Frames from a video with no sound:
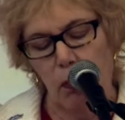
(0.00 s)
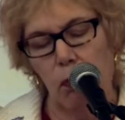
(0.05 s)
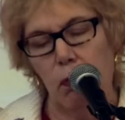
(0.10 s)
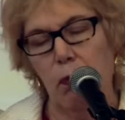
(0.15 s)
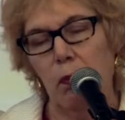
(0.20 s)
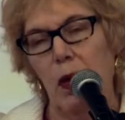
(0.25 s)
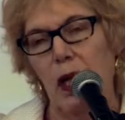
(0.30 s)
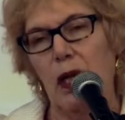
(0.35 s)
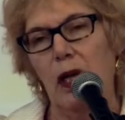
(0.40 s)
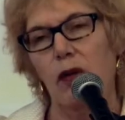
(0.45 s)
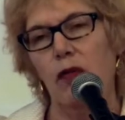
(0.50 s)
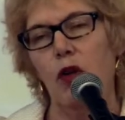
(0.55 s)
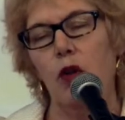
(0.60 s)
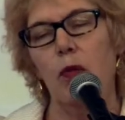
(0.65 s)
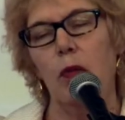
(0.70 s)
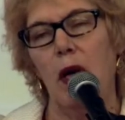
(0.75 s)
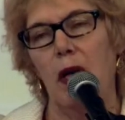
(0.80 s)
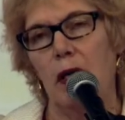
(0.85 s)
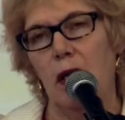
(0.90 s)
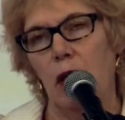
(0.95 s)
Many of you
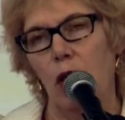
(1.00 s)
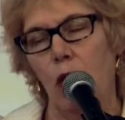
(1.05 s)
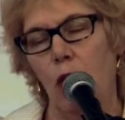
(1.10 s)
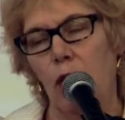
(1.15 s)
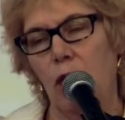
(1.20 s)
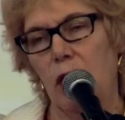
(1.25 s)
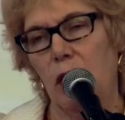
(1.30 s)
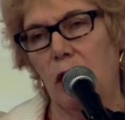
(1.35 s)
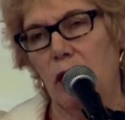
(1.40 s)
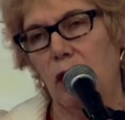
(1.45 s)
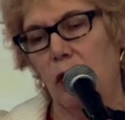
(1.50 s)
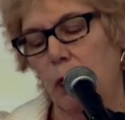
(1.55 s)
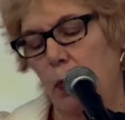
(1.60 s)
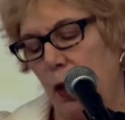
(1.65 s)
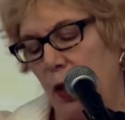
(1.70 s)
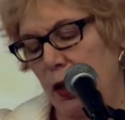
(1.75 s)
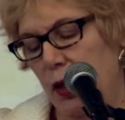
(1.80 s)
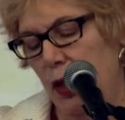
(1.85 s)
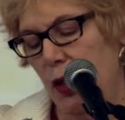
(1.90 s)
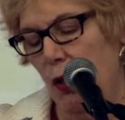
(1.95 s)
might know this,
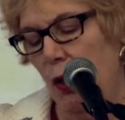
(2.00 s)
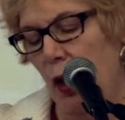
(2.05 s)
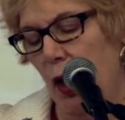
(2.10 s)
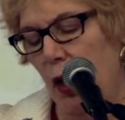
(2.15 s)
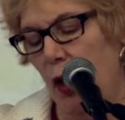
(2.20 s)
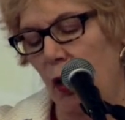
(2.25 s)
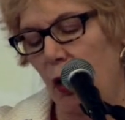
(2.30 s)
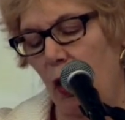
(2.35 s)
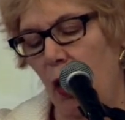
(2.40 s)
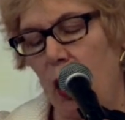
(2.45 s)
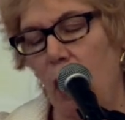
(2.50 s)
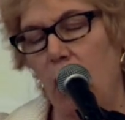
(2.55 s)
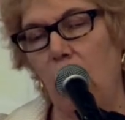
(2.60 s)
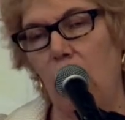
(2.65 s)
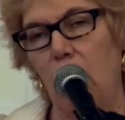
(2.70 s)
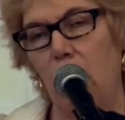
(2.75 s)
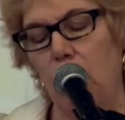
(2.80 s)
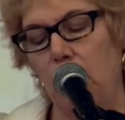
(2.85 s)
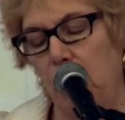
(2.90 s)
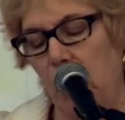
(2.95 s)
but there are a
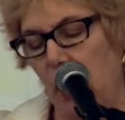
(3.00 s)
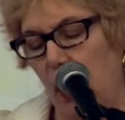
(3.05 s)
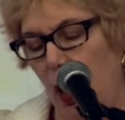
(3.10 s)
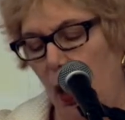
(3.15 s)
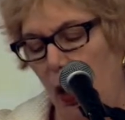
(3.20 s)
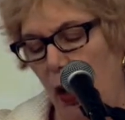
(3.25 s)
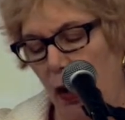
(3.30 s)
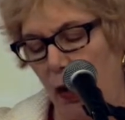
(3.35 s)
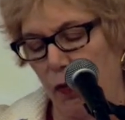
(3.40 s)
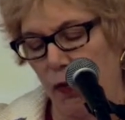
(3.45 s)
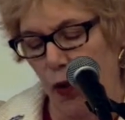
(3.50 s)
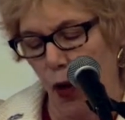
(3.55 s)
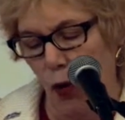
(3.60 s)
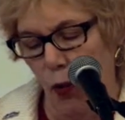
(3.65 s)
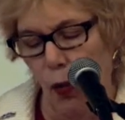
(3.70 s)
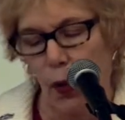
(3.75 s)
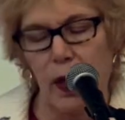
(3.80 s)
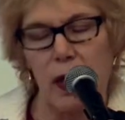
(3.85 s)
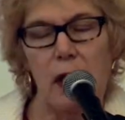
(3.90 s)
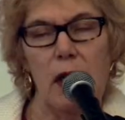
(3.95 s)
couple of
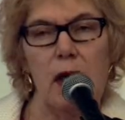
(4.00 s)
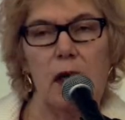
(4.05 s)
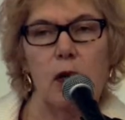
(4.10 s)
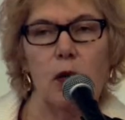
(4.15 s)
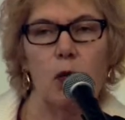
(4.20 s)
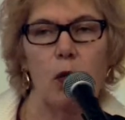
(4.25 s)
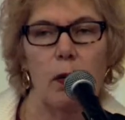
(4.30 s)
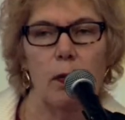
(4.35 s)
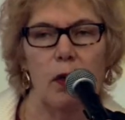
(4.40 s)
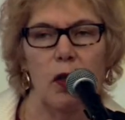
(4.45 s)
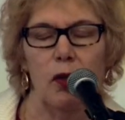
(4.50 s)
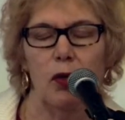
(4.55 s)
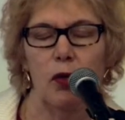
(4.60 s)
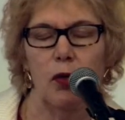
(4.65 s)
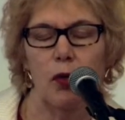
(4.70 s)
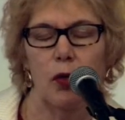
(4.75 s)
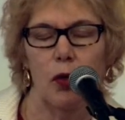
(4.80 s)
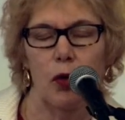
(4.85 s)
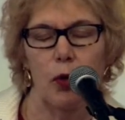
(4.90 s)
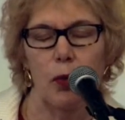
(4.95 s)
Iranian women's
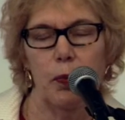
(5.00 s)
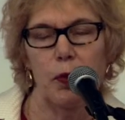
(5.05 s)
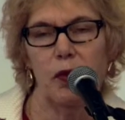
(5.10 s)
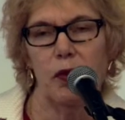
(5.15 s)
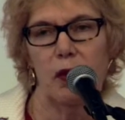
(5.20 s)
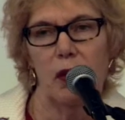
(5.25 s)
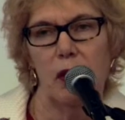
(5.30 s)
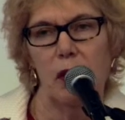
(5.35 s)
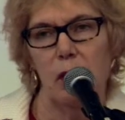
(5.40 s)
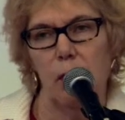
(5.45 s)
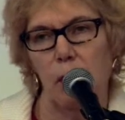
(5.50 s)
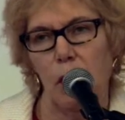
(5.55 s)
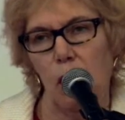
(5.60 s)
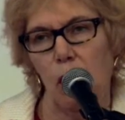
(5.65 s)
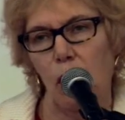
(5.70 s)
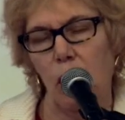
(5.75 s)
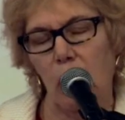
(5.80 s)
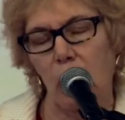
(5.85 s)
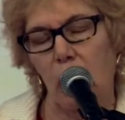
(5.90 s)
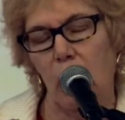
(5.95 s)
groups in
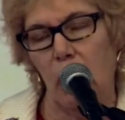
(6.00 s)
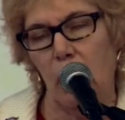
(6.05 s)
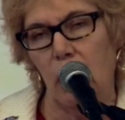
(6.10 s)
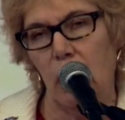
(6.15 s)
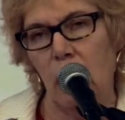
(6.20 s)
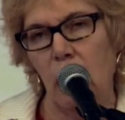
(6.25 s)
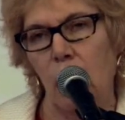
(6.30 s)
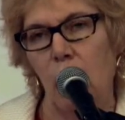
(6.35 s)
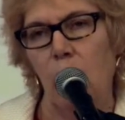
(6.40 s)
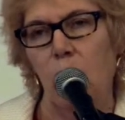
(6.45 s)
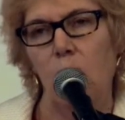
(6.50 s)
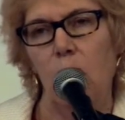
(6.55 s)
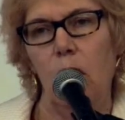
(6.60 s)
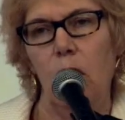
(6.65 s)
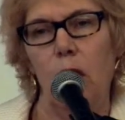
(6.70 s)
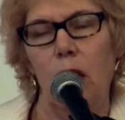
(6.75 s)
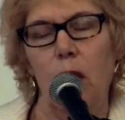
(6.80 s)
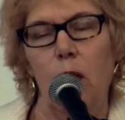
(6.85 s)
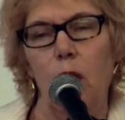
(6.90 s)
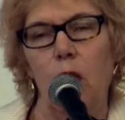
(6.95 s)
America
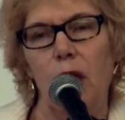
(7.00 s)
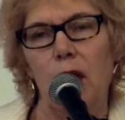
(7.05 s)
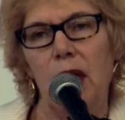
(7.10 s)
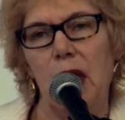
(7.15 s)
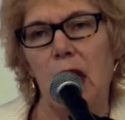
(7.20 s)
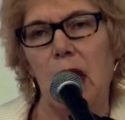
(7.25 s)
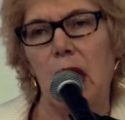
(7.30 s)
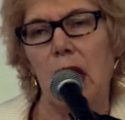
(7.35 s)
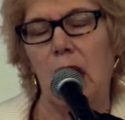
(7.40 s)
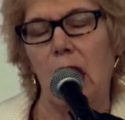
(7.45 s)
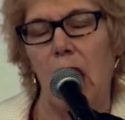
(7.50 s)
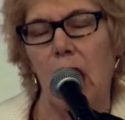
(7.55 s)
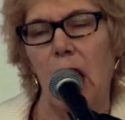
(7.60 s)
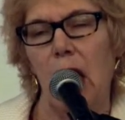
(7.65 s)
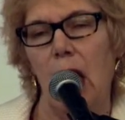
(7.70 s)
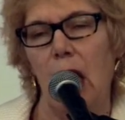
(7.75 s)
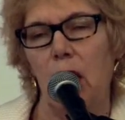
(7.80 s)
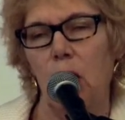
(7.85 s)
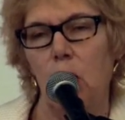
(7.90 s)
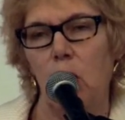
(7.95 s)
who are working
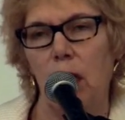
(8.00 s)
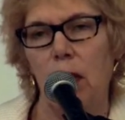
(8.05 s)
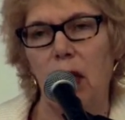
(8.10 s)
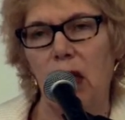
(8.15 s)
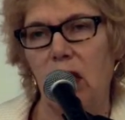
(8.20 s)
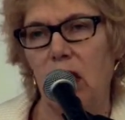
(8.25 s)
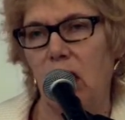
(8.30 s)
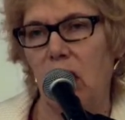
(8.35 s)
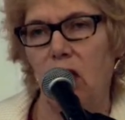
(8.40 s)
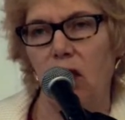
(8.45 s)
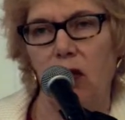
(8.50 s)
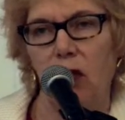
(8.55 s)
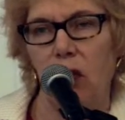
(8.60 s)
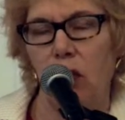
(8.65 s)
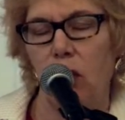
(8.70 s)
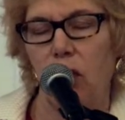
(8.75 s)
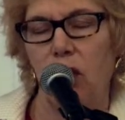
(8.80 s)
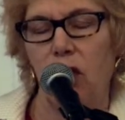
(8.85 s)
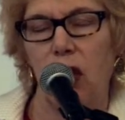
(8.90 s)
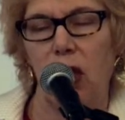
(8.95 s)
on women's
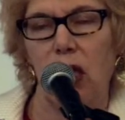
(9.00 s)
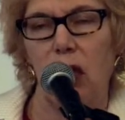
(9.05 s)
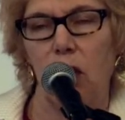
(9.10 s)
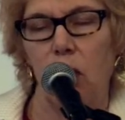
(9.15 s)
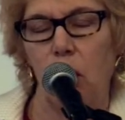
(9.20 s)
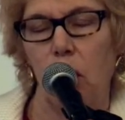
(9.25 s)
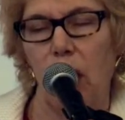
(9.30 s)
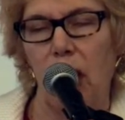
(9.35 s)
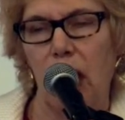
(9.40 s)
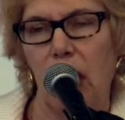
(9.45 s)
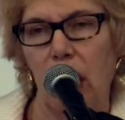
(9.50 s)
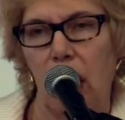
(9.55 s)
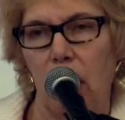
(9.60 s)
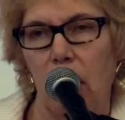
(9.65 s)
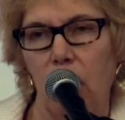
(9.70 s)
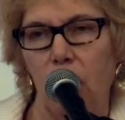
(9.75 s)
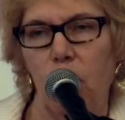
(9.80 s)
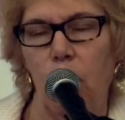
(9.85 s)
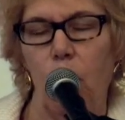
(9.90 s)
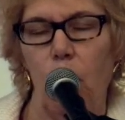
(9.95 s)
issues in
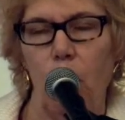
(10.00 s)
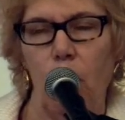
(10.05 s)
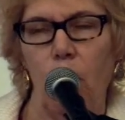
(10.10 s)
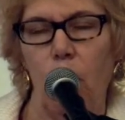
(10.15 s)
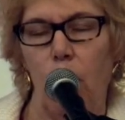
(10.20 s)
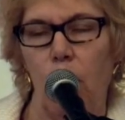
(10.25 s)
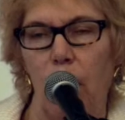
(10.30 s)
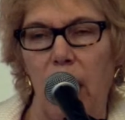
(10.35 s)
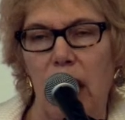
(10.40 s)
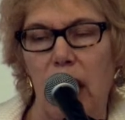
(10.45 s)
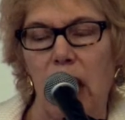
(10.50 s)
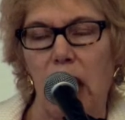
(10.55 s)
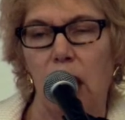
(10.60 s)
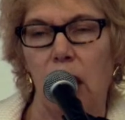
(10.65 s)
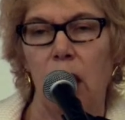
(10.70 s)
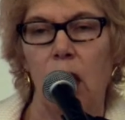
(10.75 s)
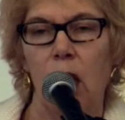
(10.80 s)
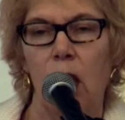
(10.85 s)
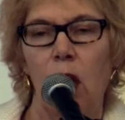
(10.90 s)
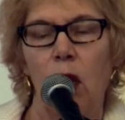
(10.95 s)
Iran for
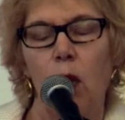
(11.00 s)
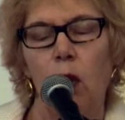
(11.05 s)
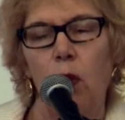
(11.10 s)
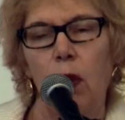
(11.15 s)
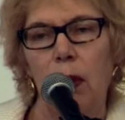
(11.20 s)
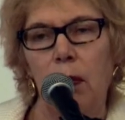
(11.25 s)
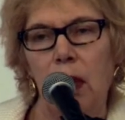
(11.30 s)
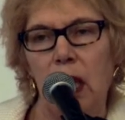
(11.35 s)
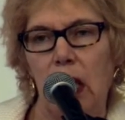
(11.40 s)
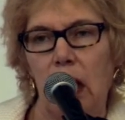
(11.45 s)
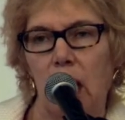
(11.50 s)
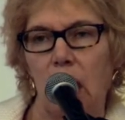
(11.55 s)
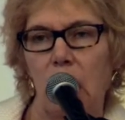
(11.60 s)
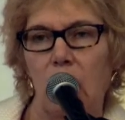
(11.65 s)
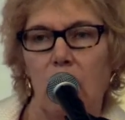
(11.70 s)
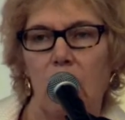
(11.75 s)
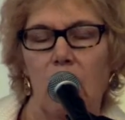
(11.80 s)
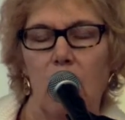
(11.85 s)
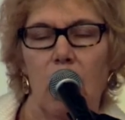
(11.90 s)
Iranian women.